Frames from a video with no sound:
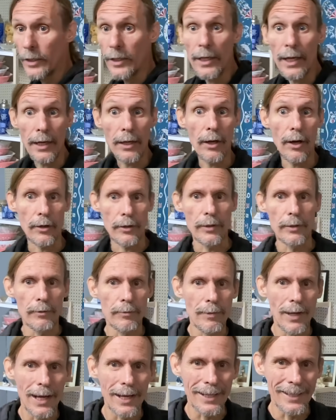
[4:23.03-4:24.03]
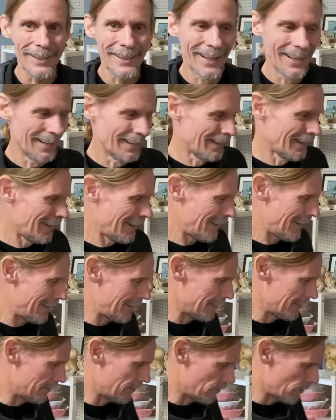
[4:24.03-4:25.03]
to get hard to find
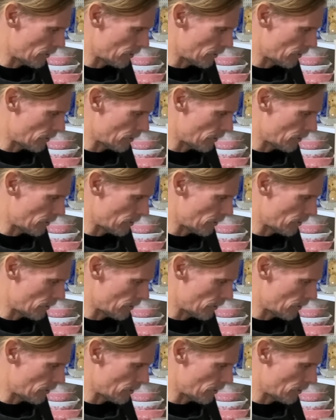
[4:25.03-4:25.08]
in